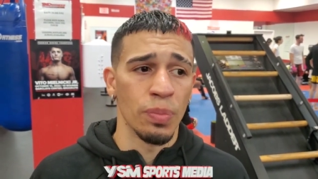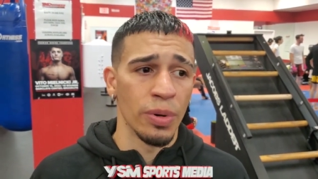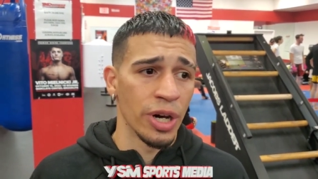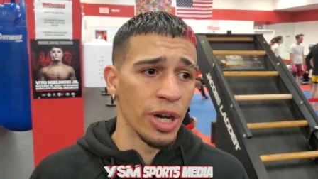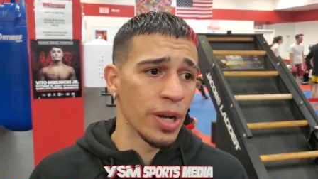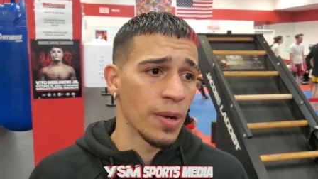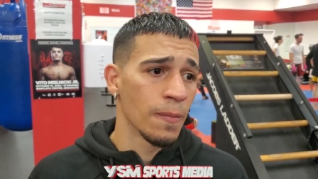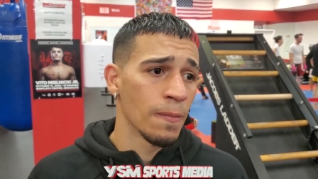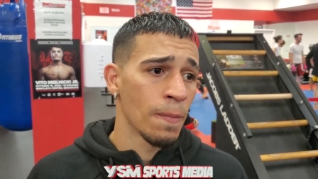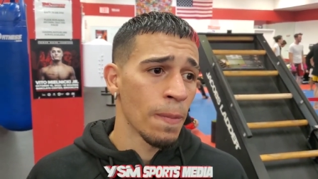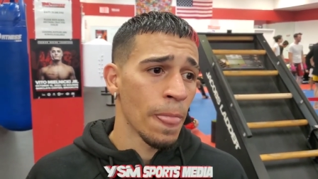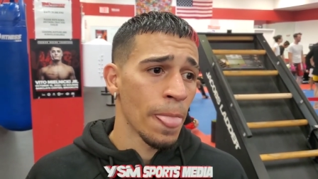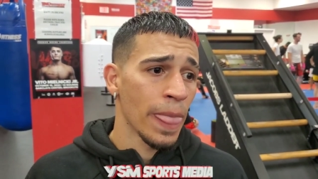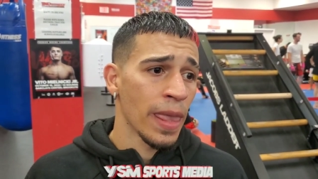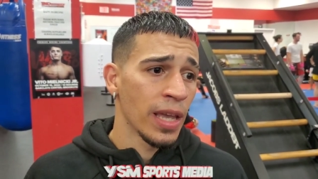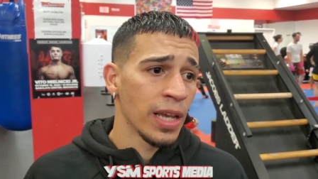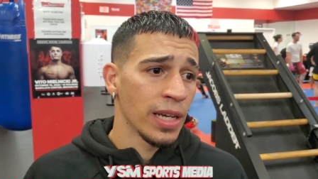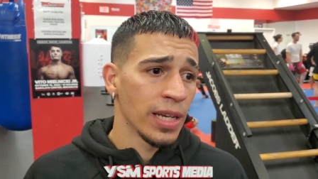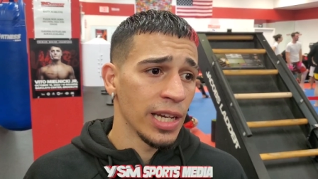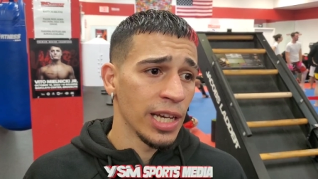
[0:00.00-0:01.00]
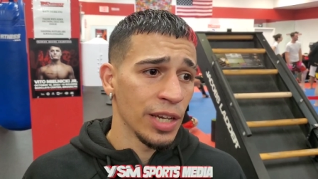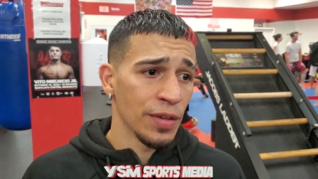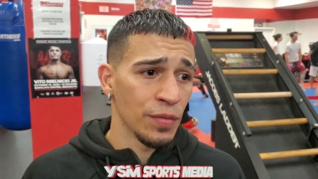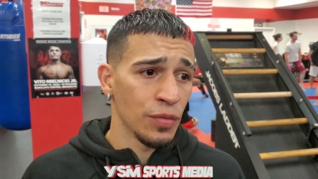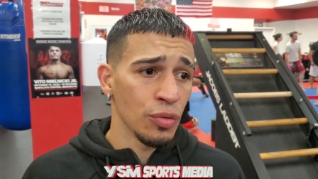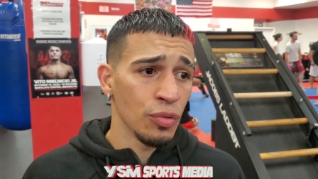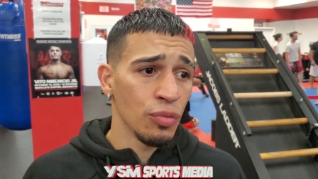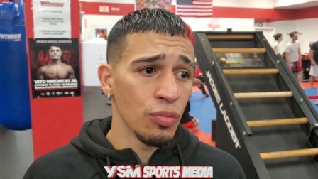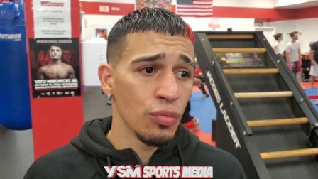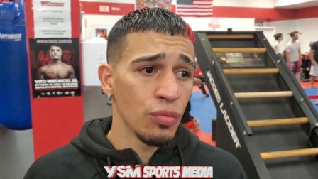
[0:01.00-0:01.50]
But
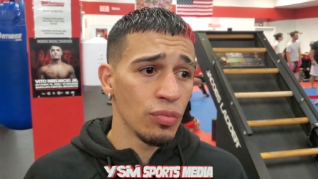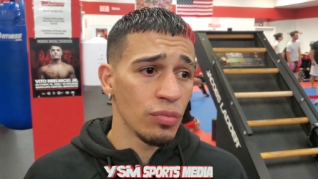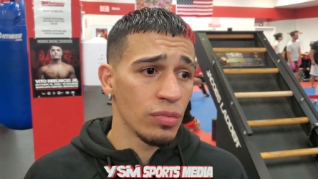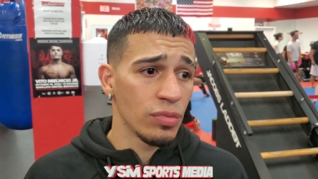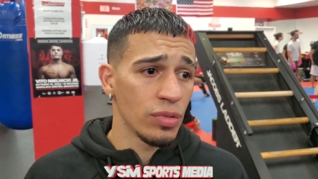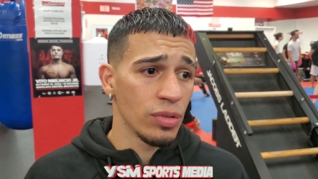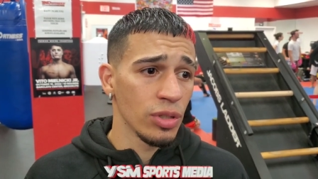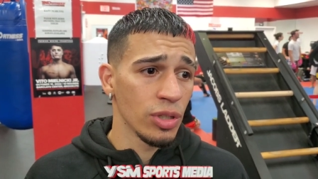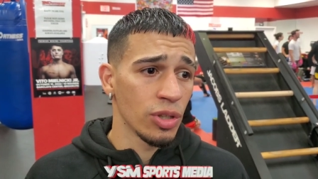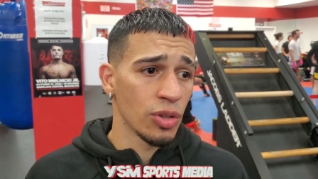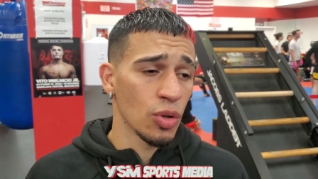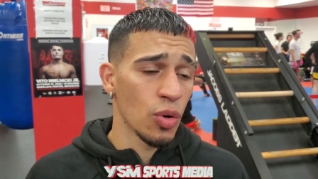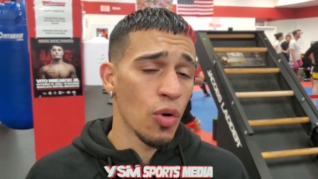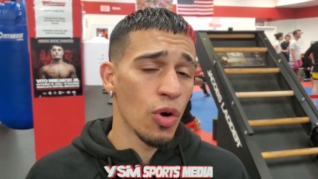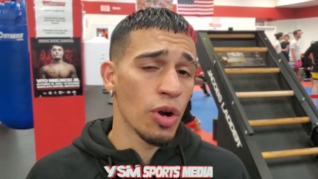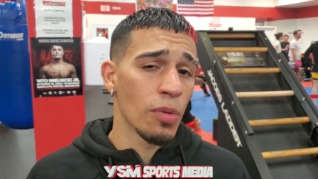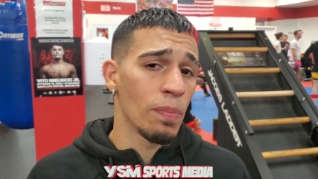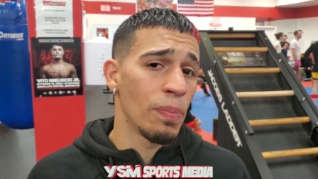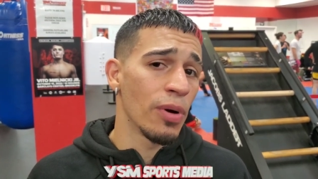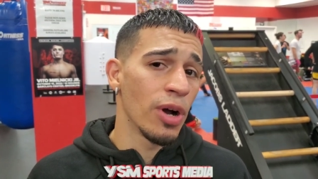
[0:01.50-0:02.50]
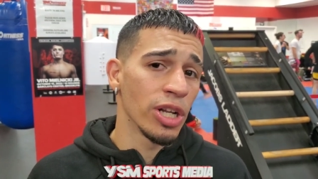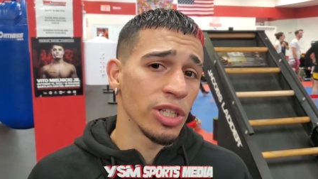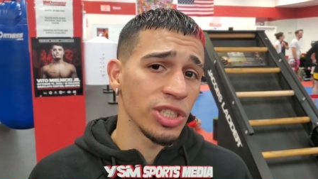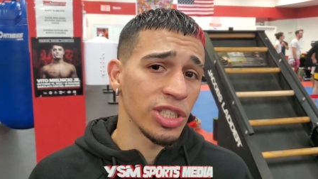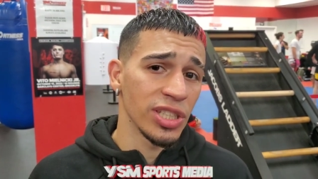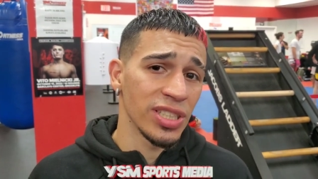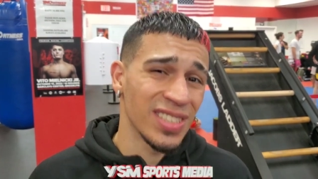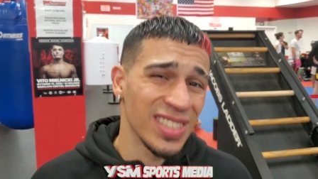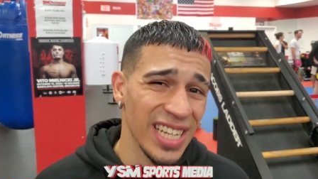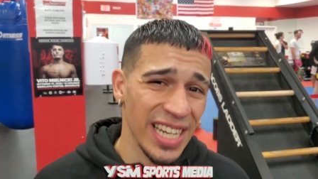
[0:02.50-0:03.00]
if you throwing a punch
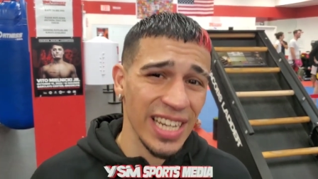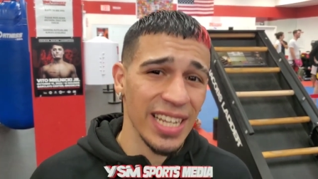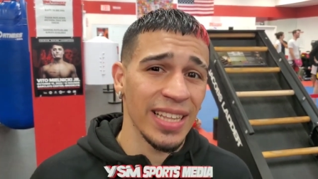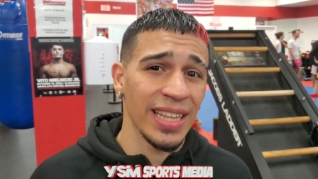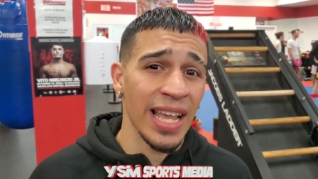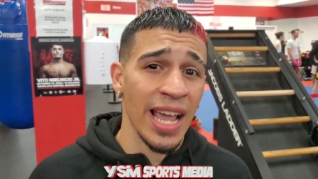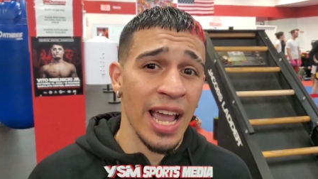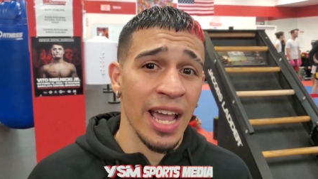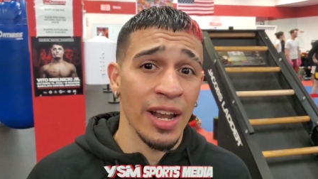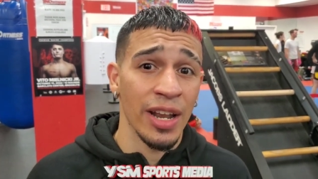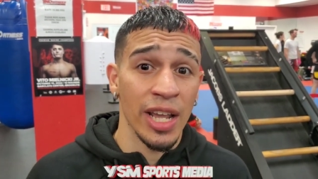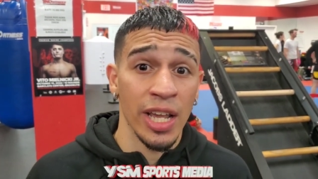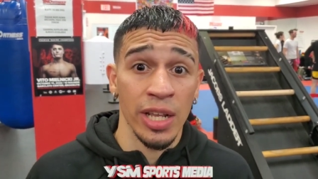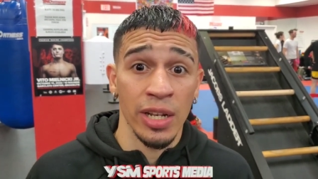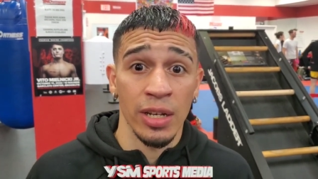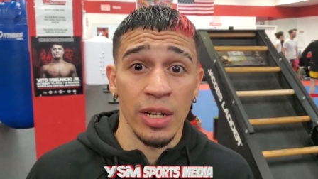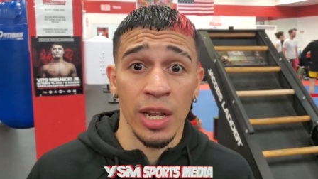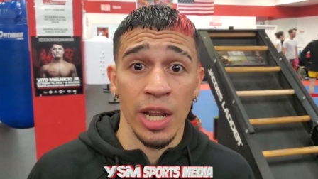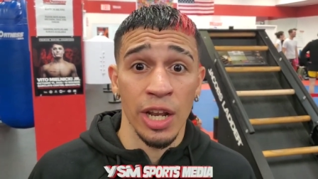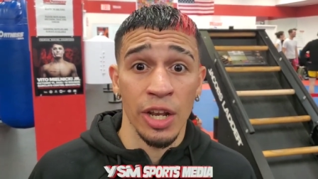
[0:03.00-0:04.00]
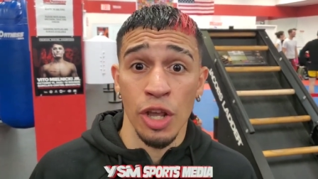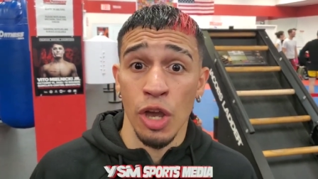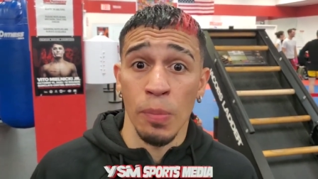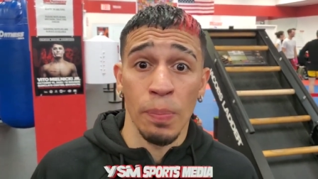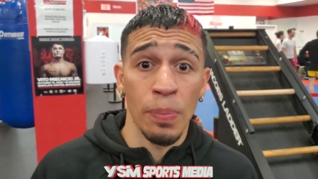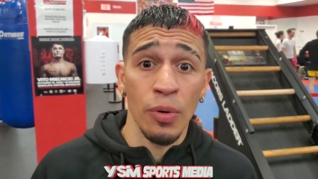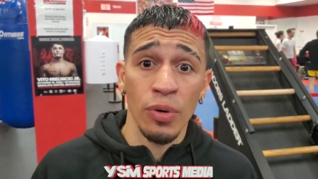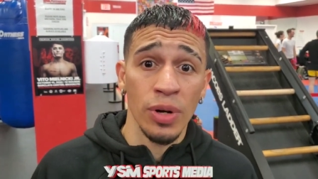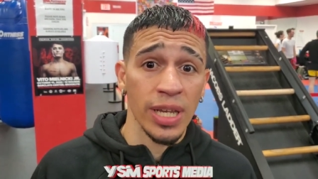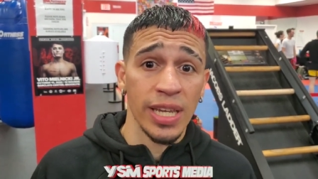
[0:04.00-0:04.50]
sitting down and the
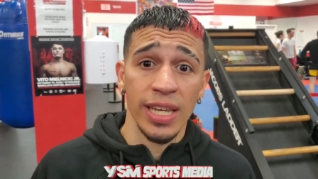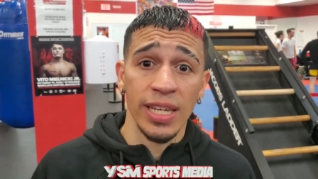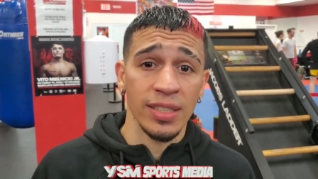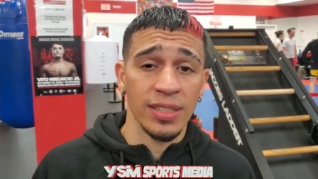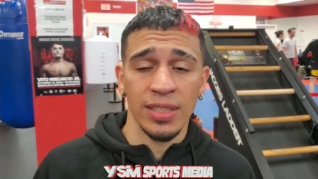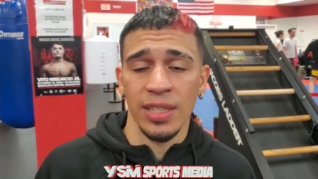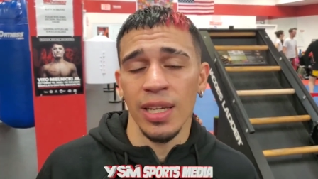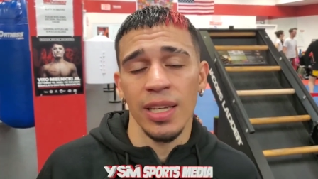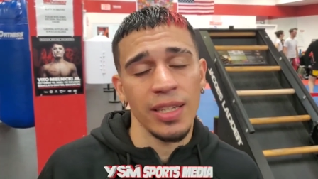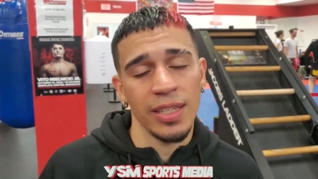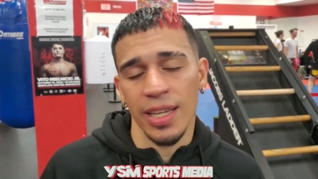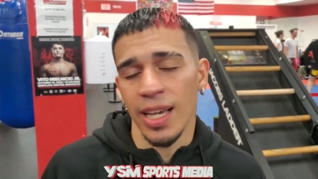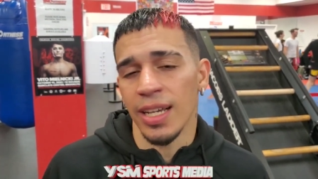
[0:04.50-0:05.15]
opponent can't see it,